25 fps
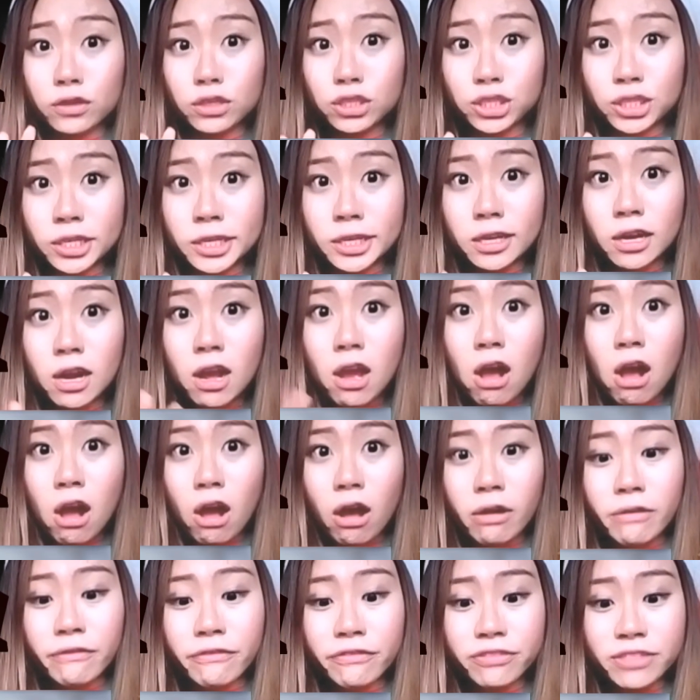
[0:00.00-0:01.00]
version
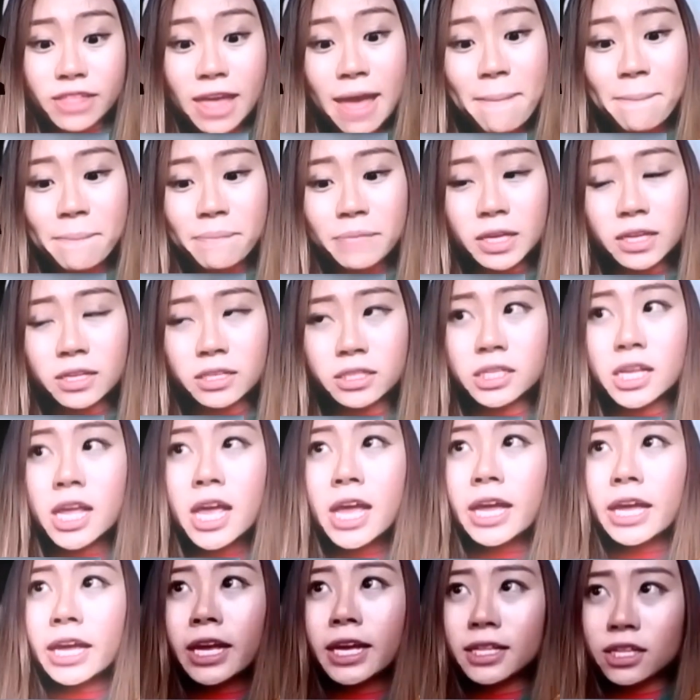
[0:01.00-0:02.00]
of them, because
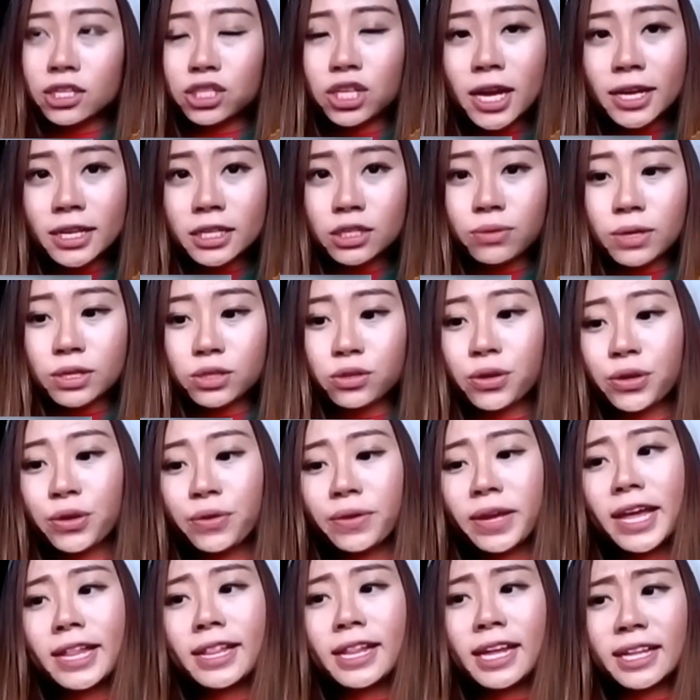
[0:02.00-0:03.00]
in a Chinese restaurant
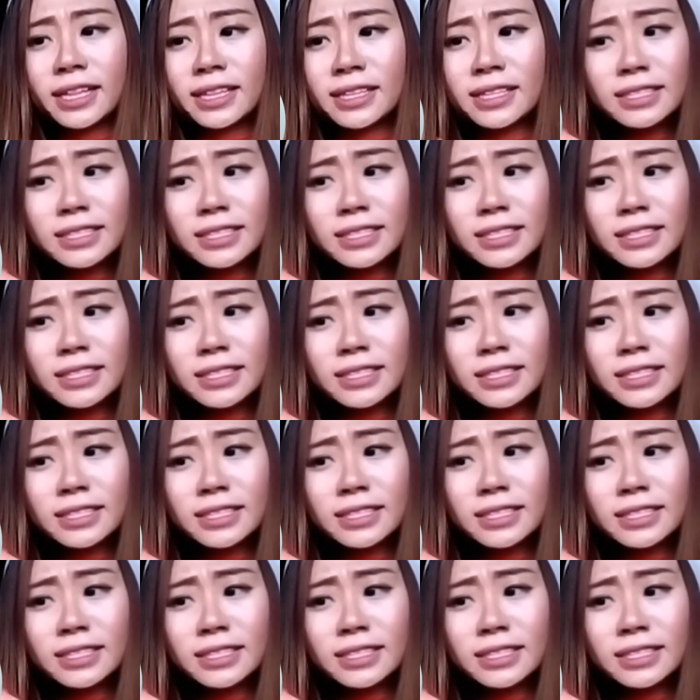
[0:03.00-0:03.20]
you get like